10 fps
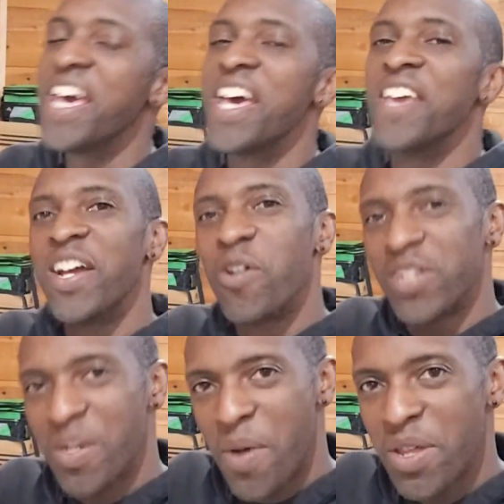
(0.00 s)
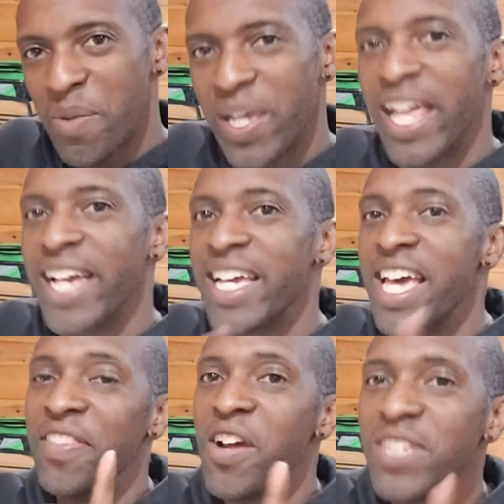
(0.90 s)
They go to some other place. Like,
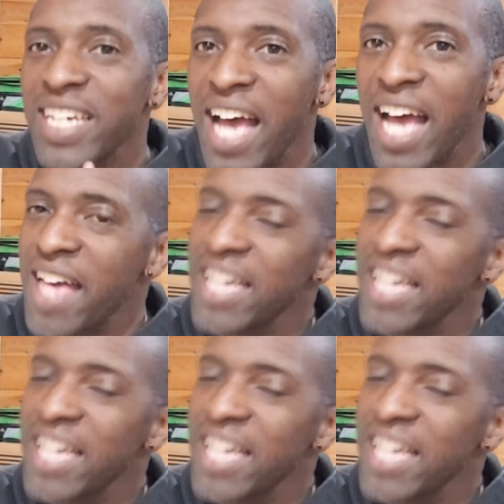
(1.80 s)
there's a guy,